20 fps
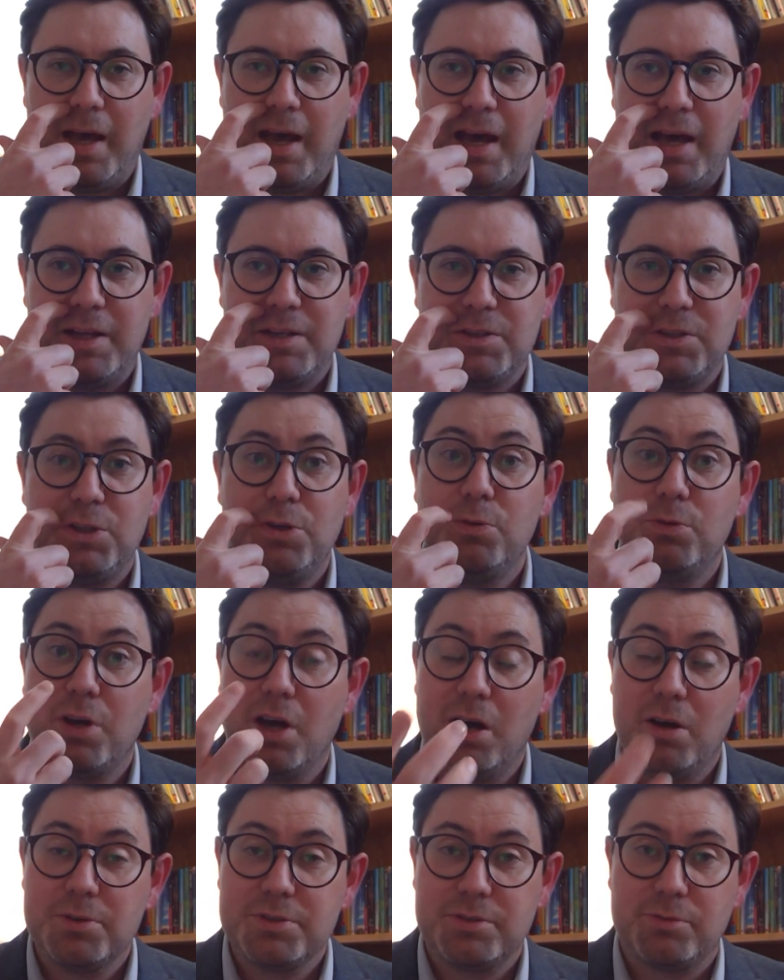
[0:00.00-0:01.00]
And you
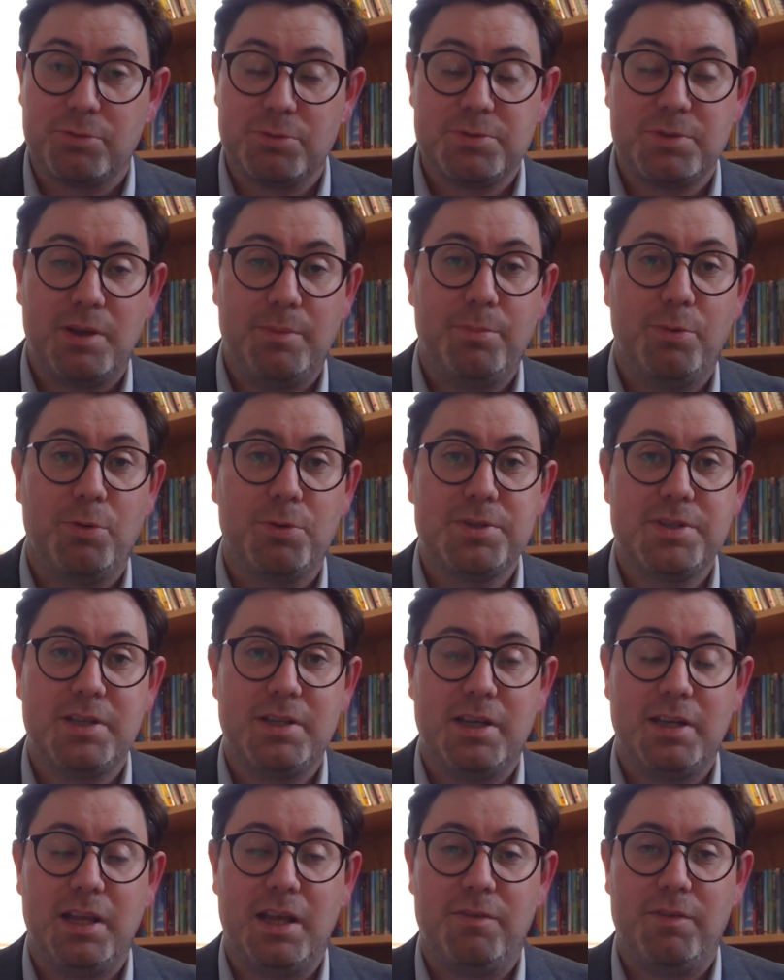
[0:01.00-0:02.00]
girls are also
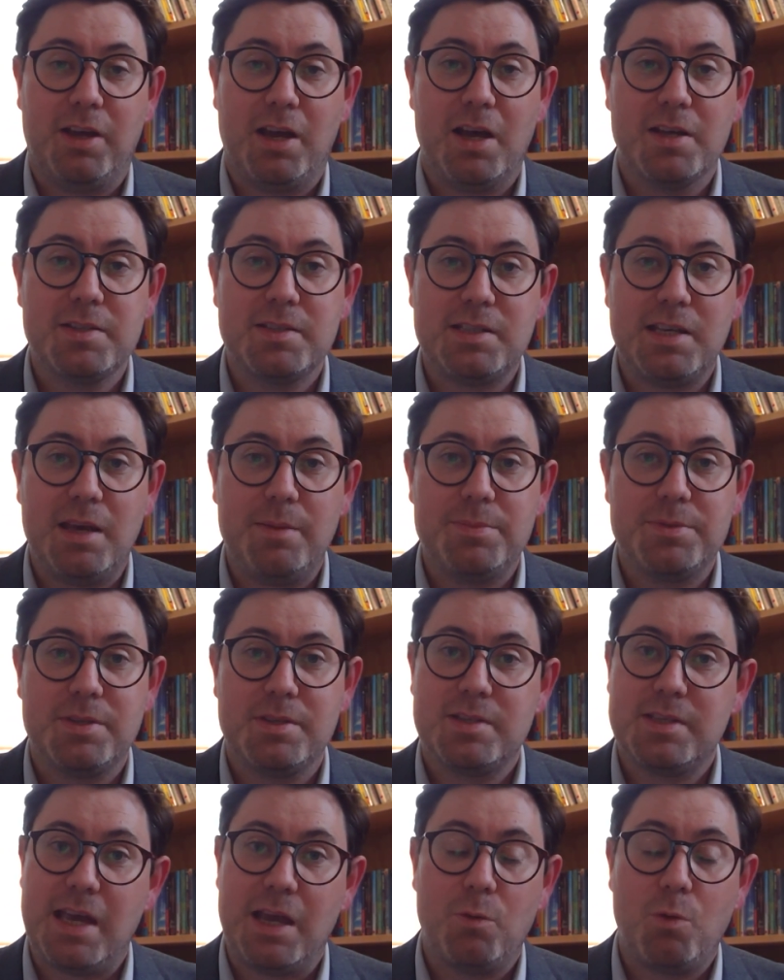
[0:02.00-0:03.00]
important in giving us tips
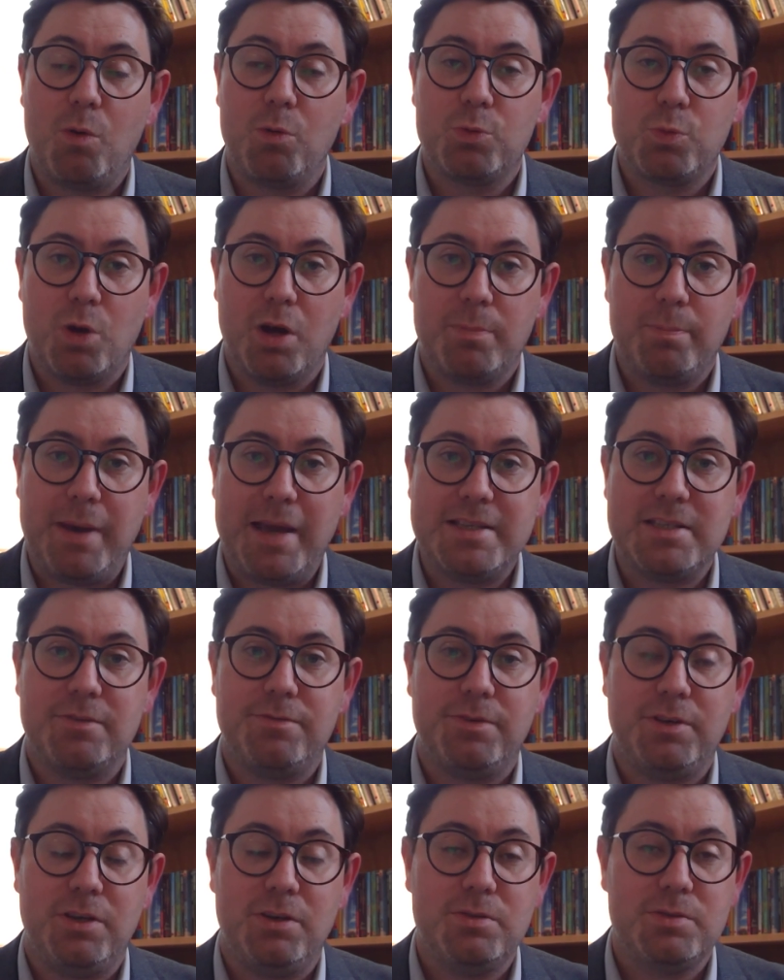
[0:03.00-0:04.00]
and saying what would work better
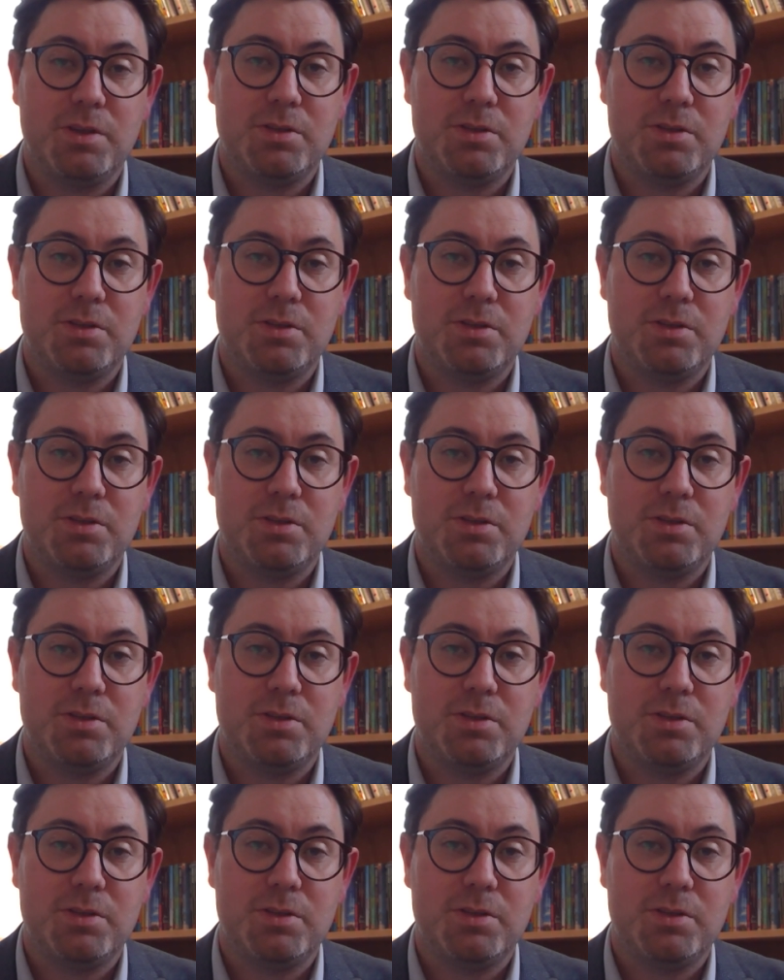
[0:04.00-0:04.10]
for you.